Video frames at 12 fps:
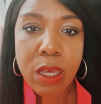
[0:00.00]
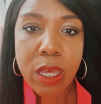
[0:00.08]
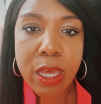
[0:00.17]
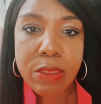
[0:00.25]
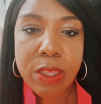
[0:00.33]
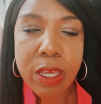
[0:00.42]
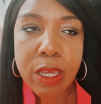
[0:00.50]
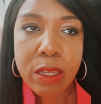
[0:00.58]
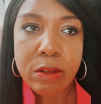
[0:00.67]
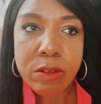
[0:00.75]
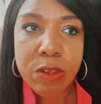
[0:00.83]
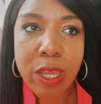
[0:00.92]
And
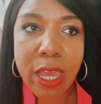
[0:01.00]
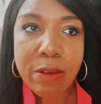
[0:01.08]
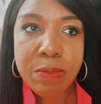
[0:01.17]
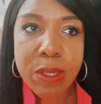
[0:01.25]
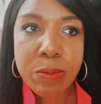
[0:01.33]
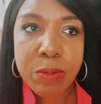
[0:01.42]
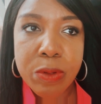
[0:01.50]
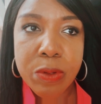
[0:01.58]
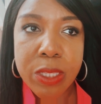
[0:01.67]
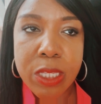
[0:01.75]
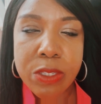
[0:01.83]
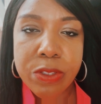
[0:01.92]
then you have people in
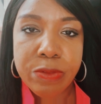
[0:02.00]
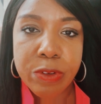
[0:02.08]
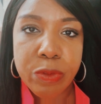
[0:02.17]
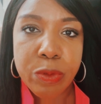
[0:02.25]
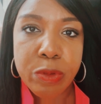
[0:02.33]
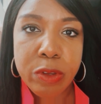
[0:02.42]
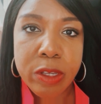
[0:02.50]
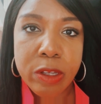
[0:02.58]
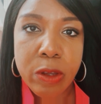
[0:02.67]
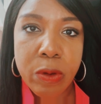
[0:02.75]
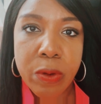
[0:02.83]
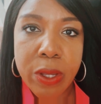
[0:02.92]
these different groups who can
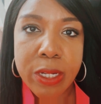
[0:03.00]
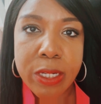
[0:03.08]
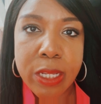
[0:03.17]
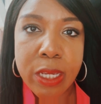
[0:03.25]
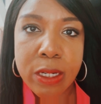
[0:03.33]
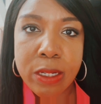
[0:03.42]
go and dig,